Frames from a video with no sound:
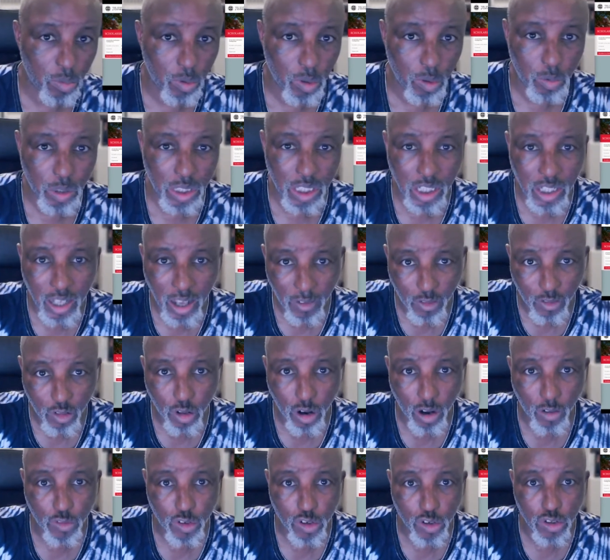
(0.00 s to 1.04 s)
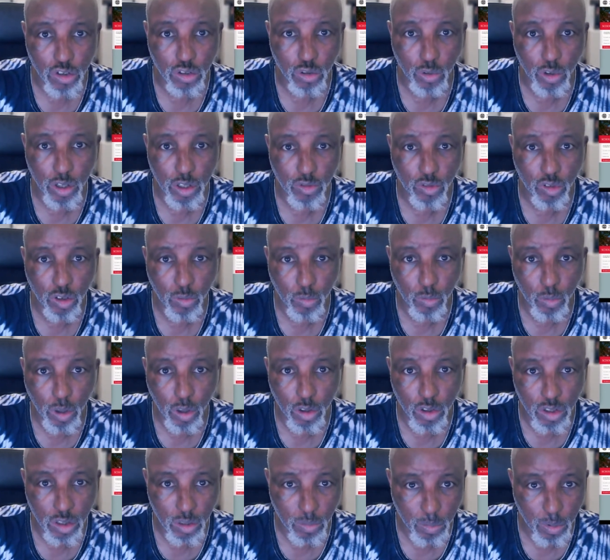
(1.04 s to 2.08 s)
We did have quite a few stories from the world
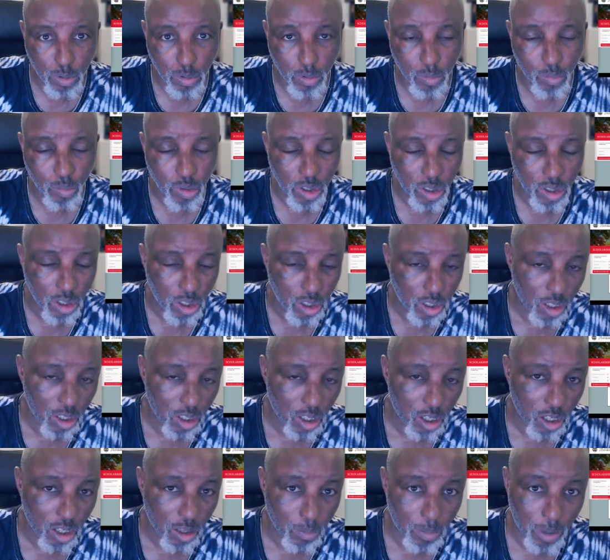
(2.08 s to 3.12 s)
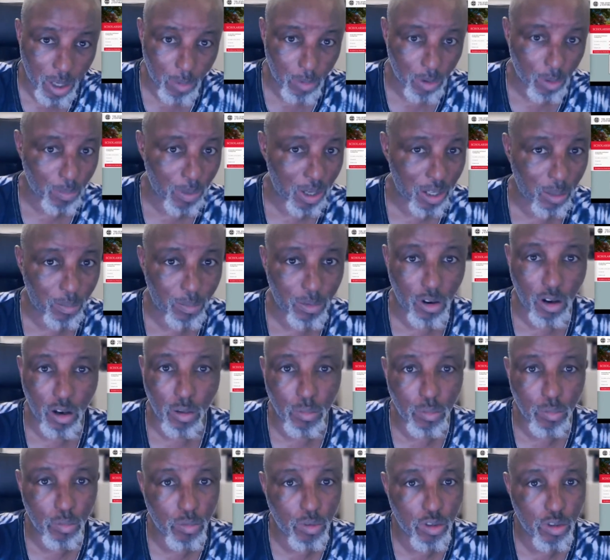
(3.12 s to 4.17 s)
of sport, but it would have made the
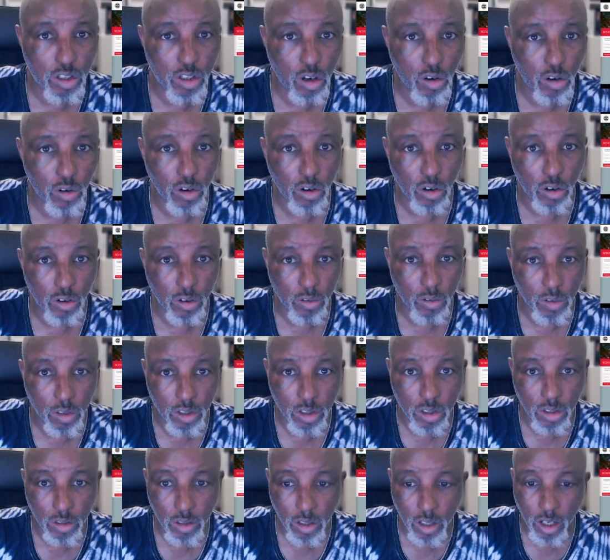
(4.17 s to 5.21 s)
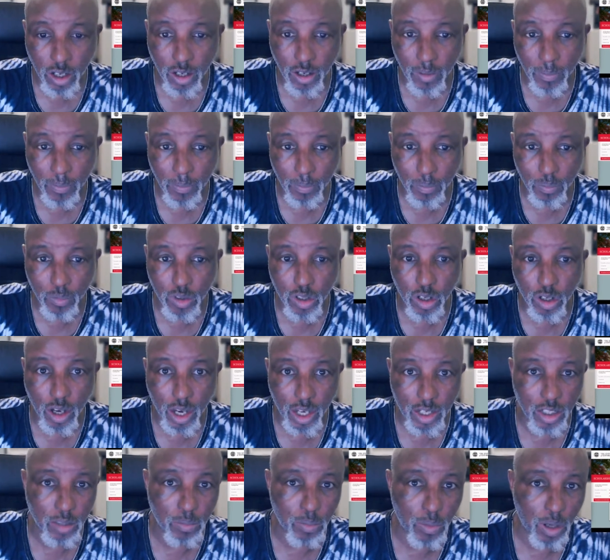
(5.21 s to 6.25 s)
program so long. So I
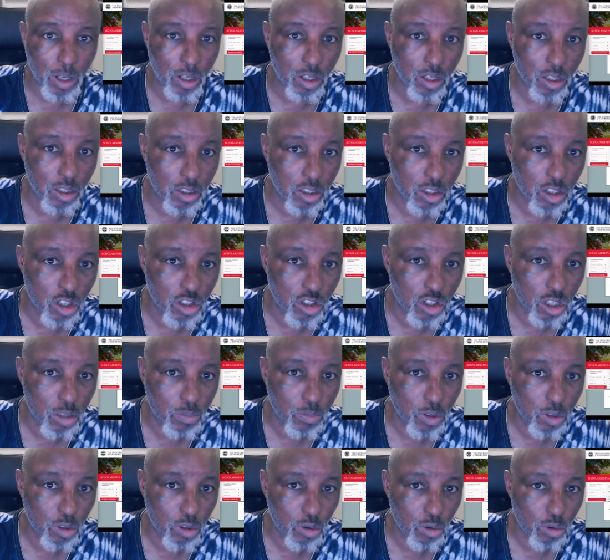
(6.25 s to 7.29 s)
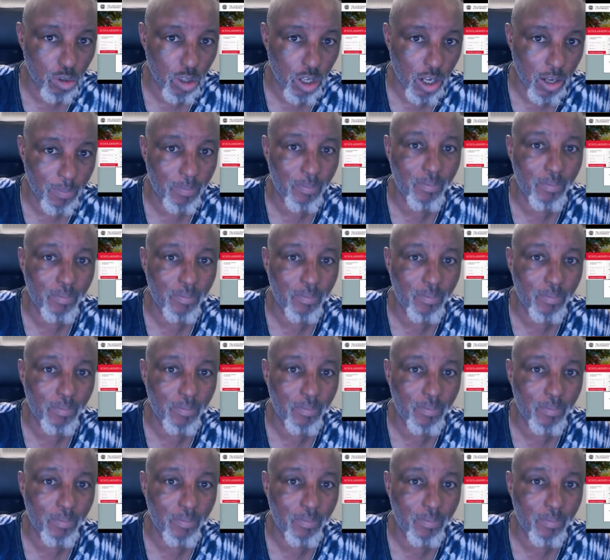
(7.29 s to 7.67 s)
had to make a judgment call on that.